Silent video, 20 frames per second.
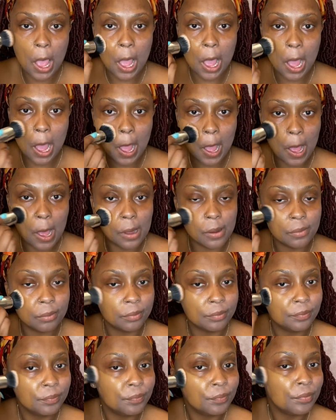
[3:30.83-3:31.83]
And
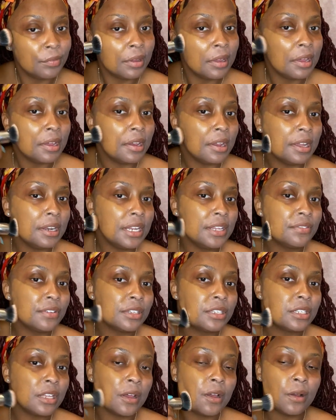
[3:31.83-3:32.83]
even
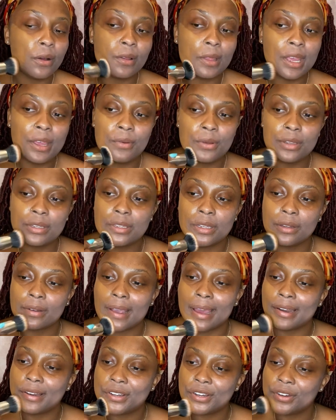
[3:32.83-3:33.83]
so, it was still
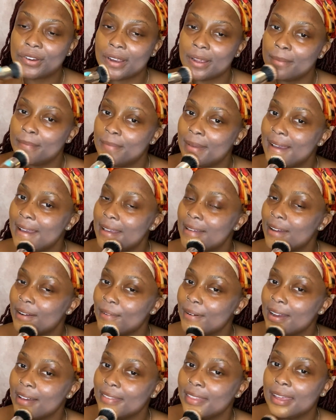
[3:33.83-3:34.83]
kind of triggering back
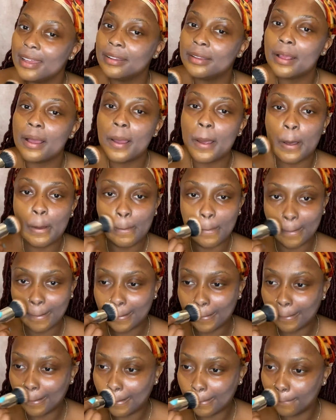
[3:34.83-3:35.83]
around that time
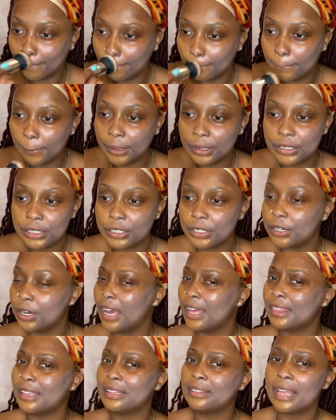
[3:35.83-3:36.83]
because I'm pretty sure, I
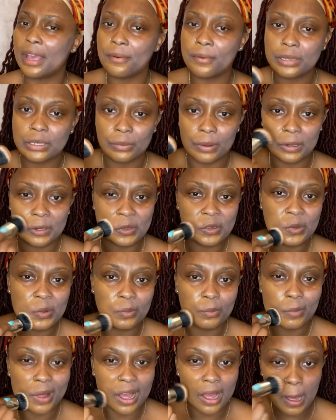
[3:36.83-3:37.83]
think that was around
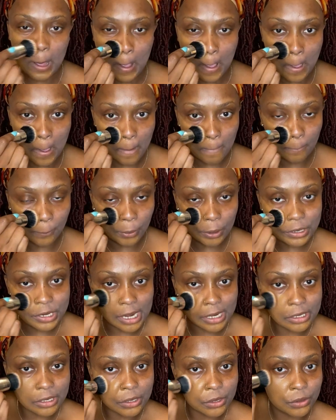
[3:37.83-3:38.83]
my
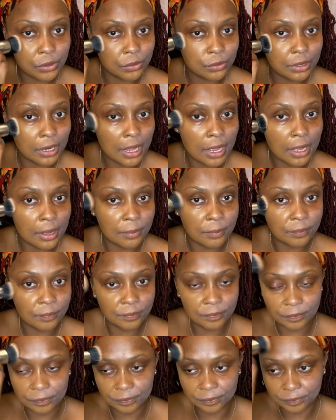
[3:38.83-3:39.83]
projected due date
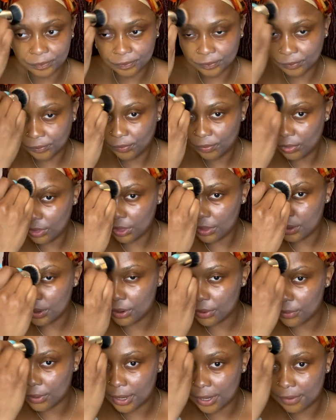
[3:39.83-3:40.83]
or
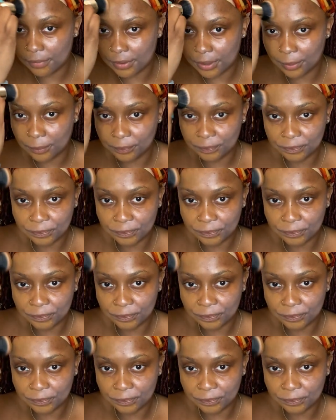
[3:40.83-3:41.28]
whatever.